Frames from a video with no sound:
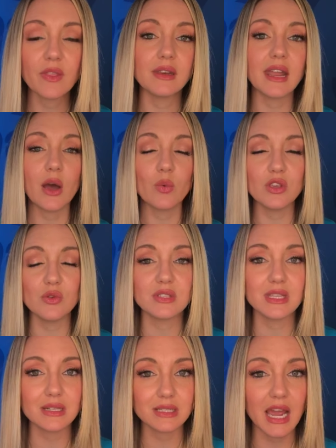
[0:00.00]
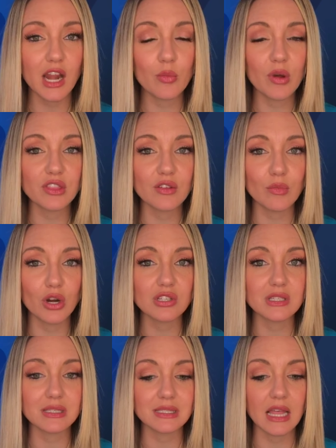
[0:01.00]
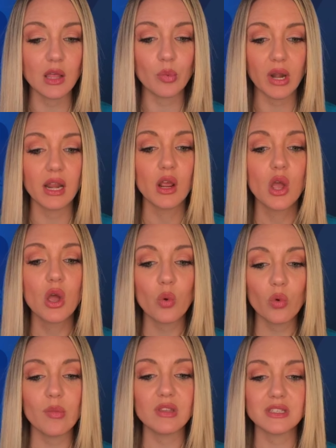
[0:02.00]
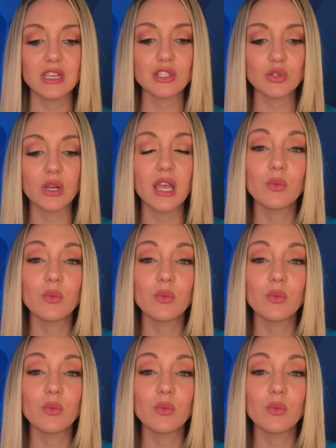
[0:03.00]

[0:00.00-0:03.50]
And now we use the entire month of March to celebrate women's history.